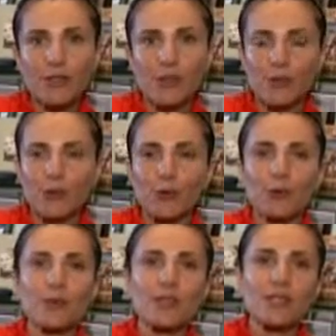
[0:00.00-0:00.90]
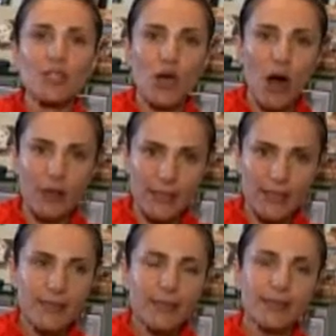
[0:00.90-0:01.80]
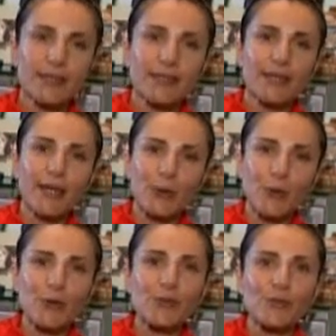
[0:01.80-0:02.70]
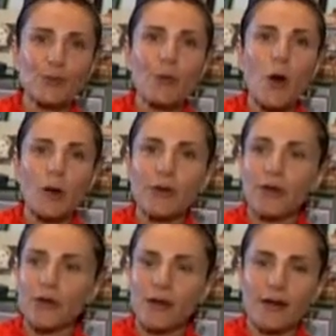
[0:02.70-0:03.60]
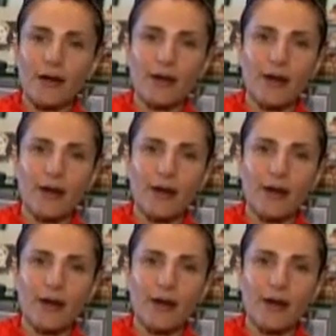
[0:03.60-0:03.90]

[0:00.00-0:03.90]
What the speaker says: to Stalin in order to pardon